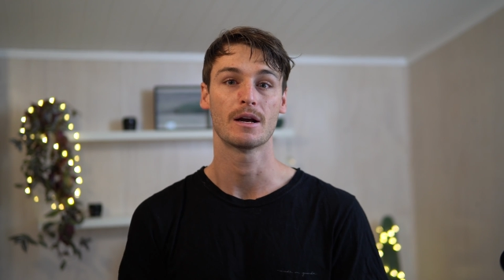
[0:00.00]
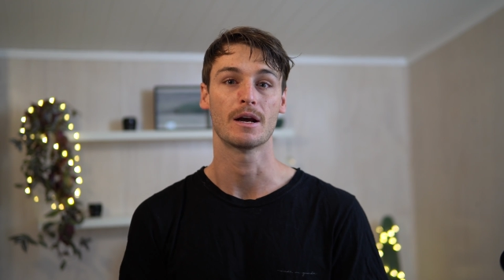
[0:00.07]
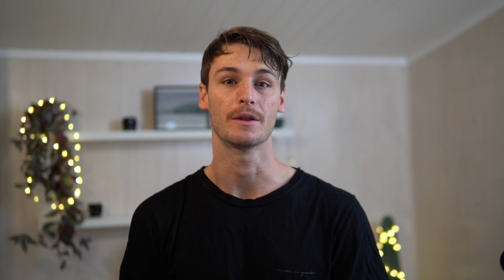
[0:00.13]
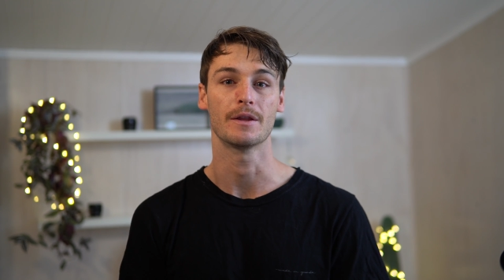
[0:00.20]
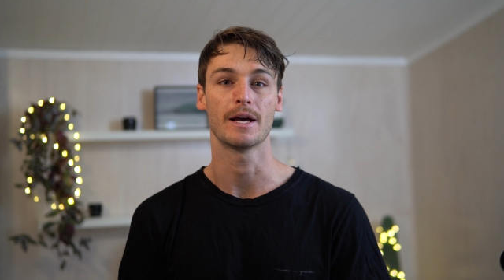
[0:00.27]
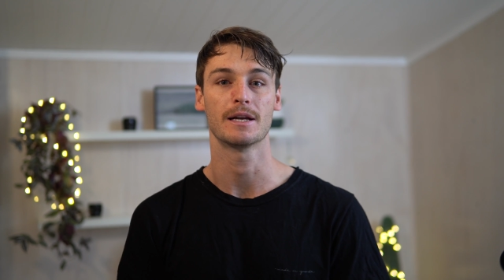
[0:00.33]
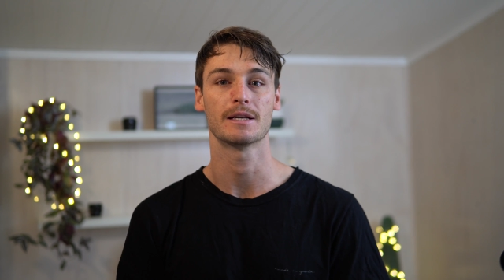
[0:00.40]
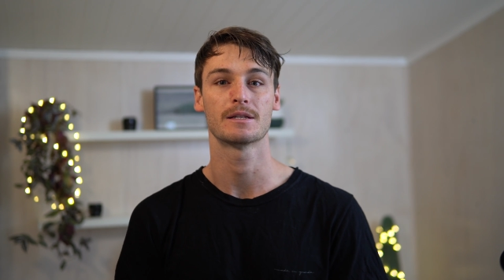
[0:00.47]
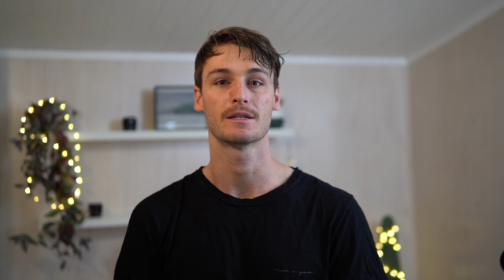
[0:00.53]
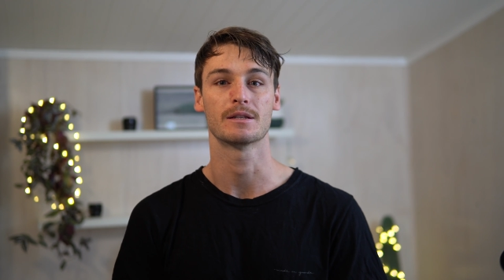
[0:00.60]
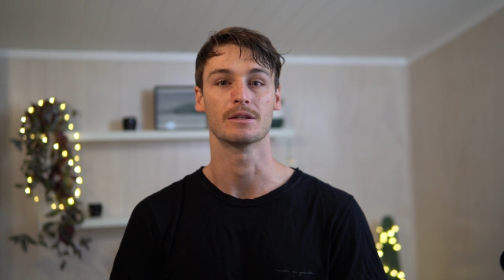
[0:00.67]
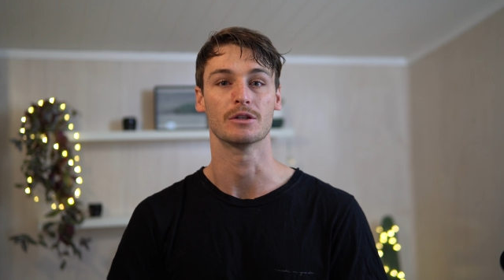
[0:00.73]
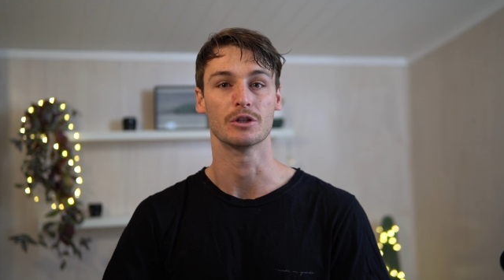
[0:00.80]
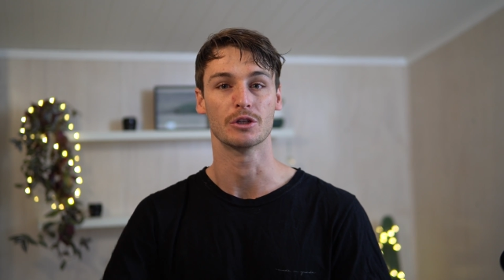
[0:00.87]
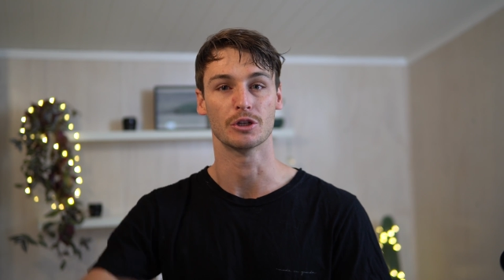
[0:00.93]
and that's
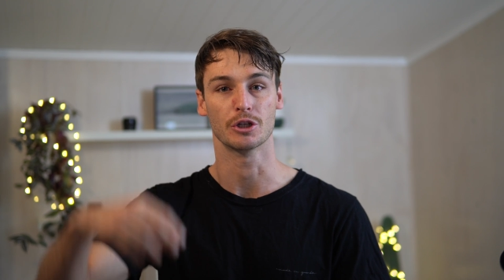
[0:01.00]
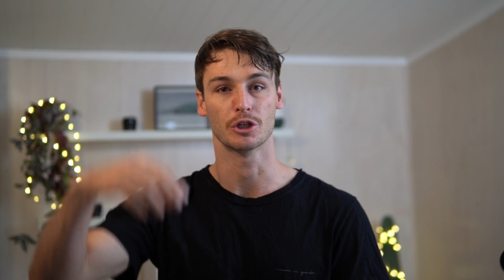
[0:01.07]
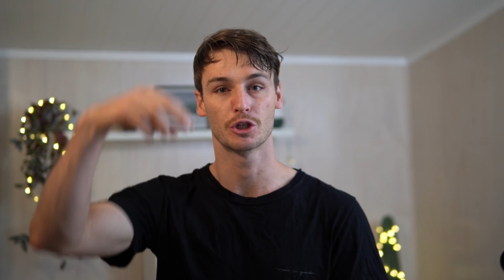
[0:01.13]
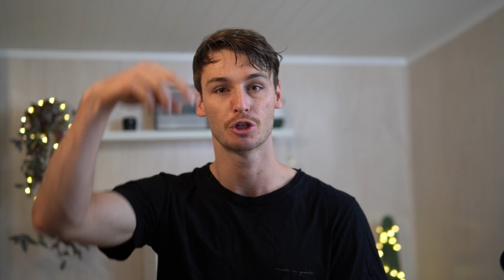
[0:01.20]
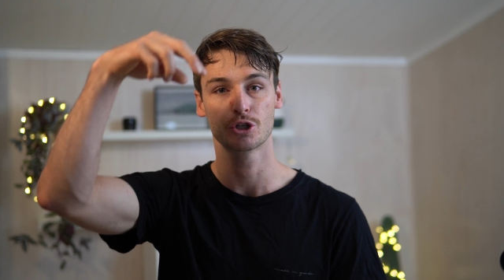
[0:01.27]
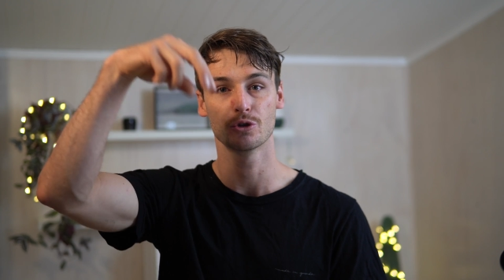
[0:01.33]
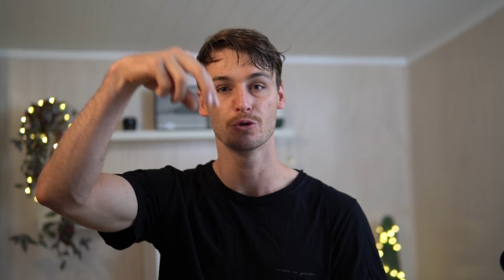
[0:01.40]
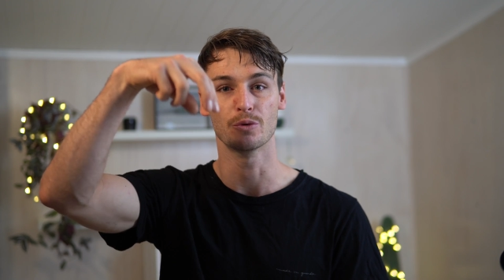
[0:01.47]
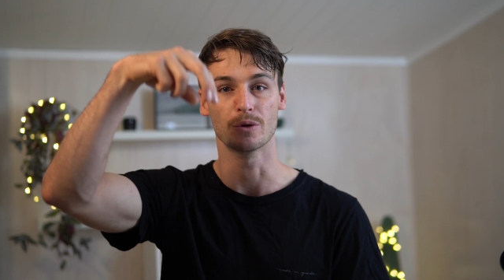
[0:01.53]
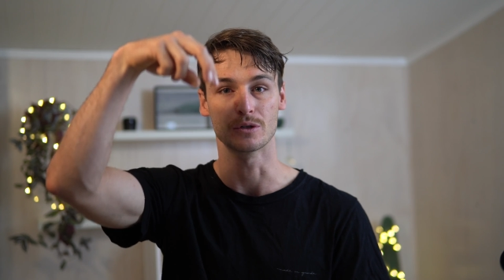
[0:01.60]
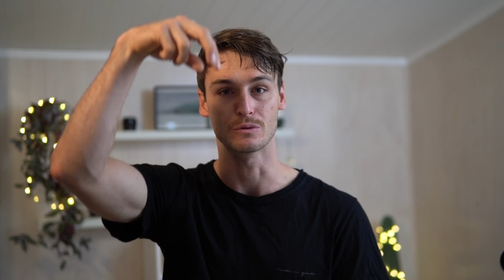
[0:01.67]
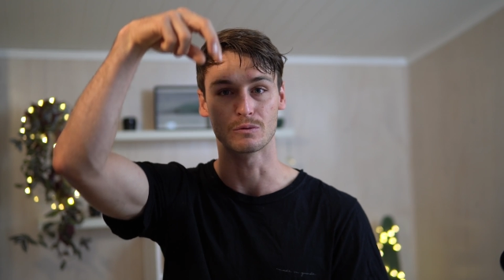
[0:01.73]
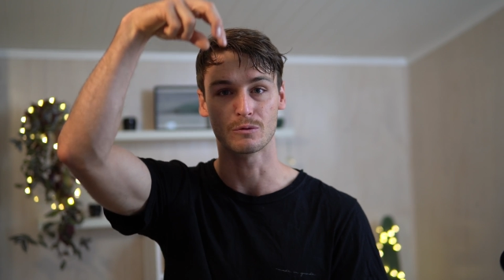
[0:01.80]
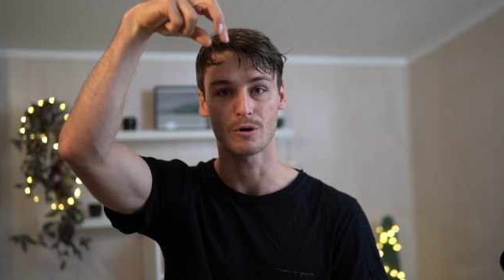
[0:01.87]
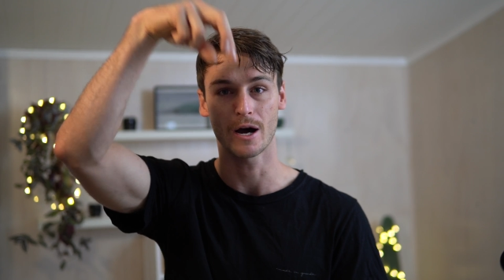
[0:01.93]
the shoe
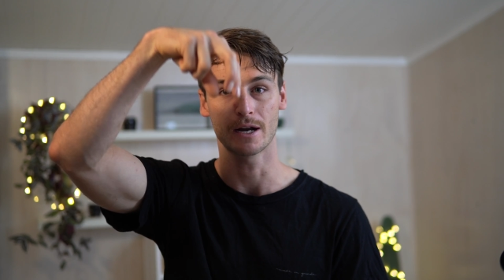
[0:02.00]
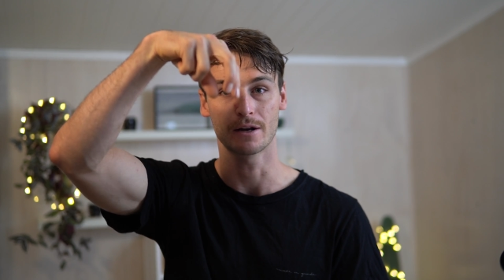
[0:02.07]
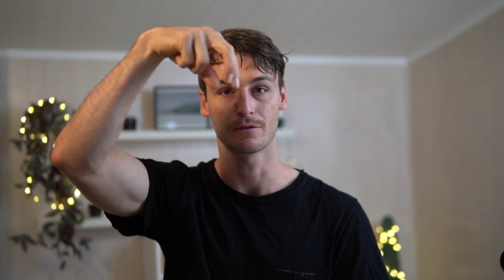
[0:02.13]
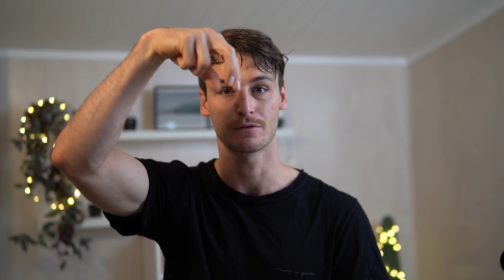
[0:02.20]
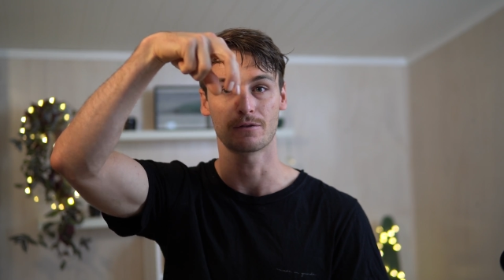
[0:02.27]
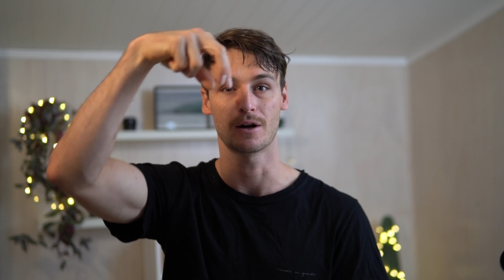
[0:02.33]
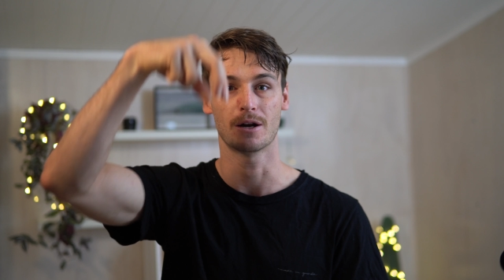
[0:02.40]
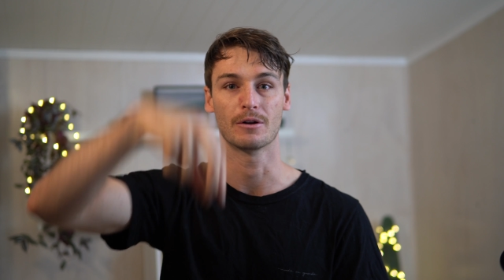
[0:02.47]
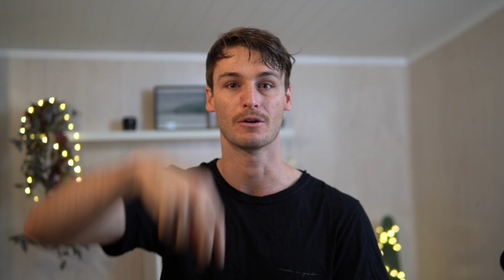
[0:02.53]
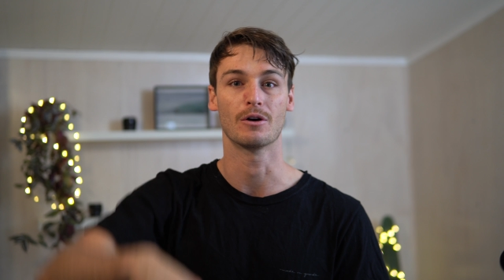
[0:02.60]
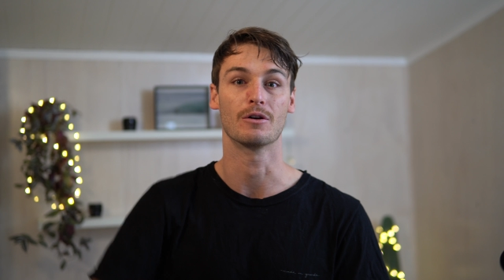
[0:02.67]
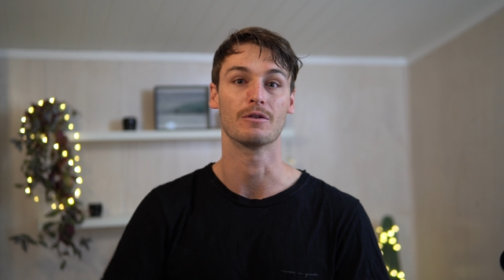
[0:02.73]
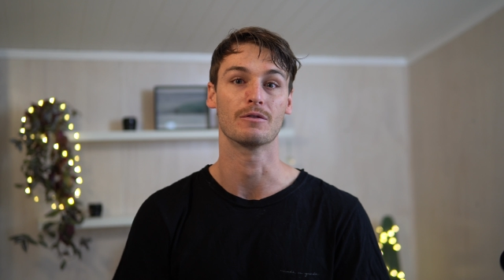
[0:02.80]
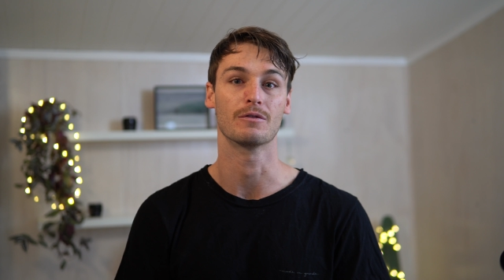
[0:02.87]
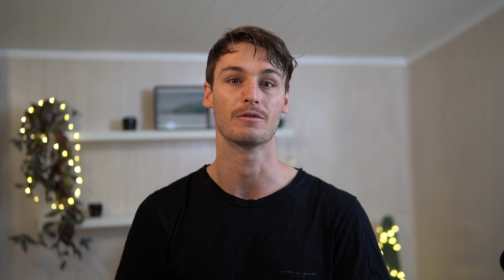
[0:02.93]
is right in front
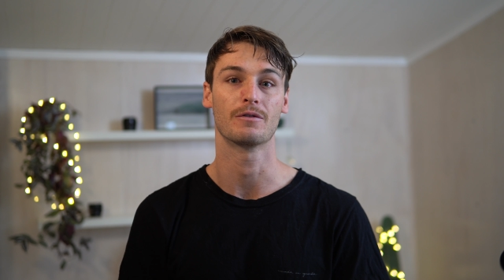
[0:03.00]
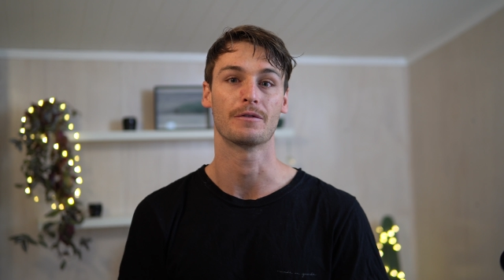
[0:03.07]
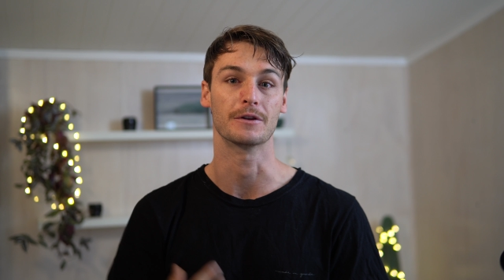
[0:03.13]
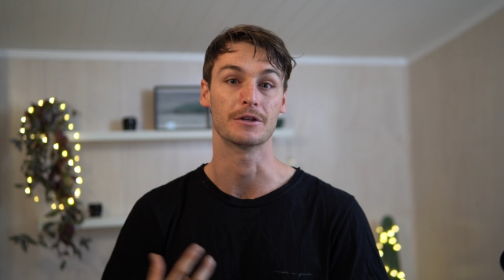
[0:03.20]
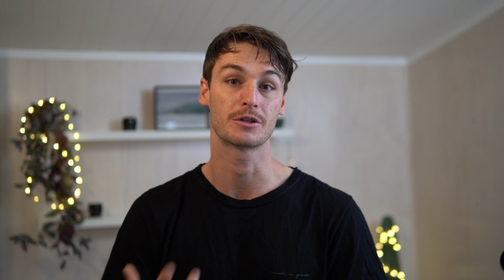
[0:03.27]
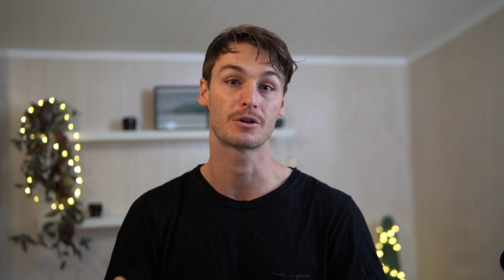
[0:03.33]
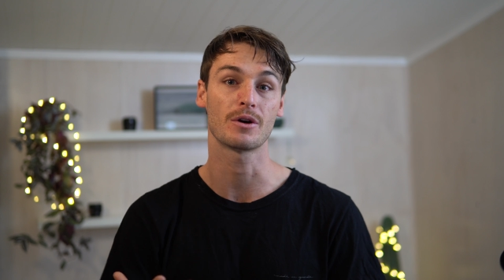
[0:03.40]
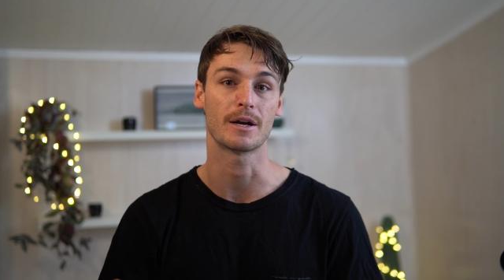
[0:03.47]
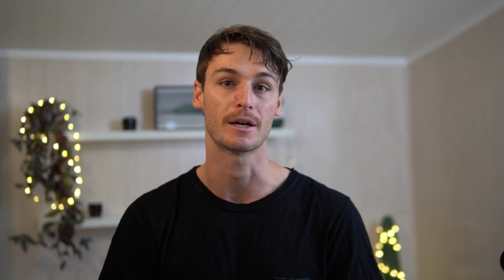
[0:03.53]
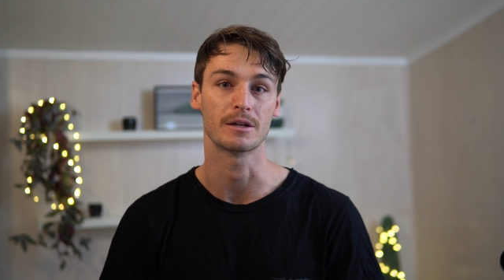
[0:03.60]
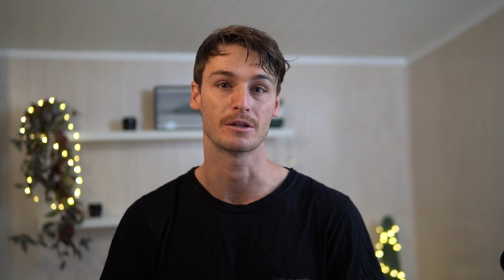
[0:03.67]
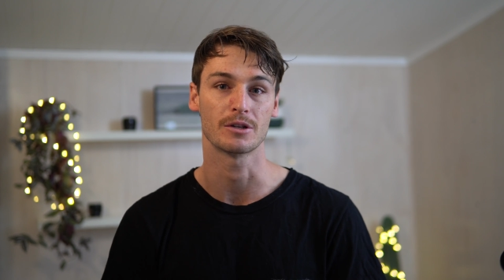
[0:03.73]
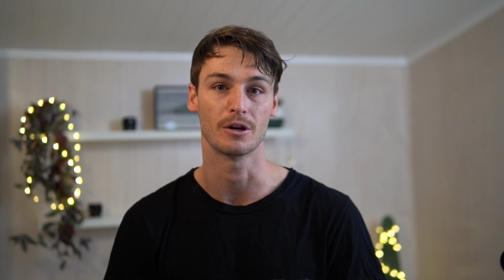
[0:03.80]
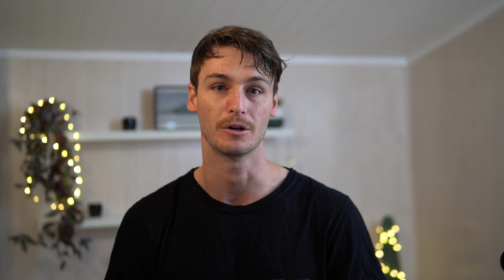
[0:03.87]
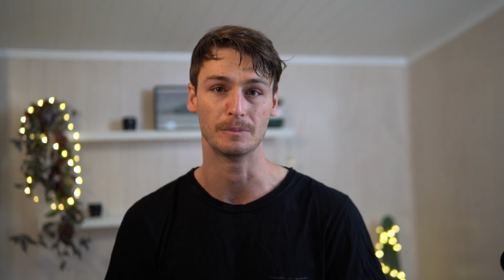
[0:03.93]
of the screen,
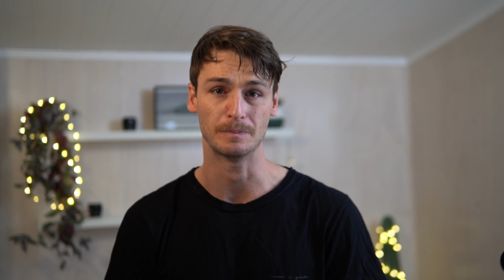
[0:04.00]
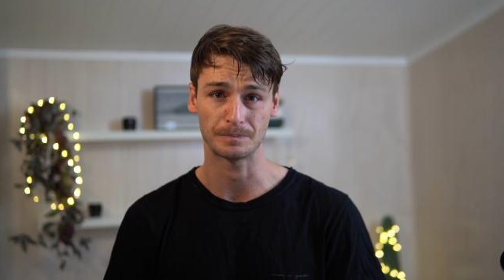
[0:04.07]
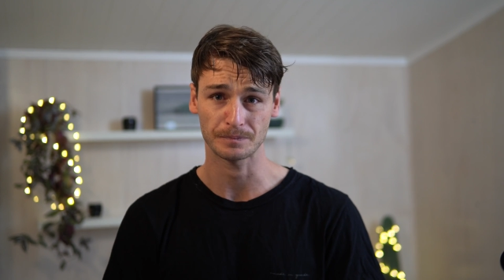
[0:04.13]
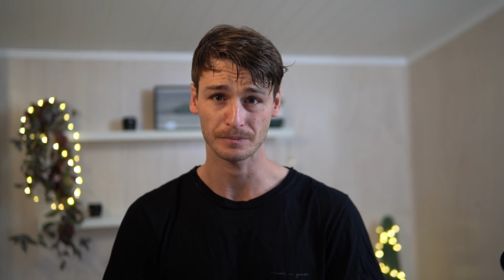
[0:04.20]
so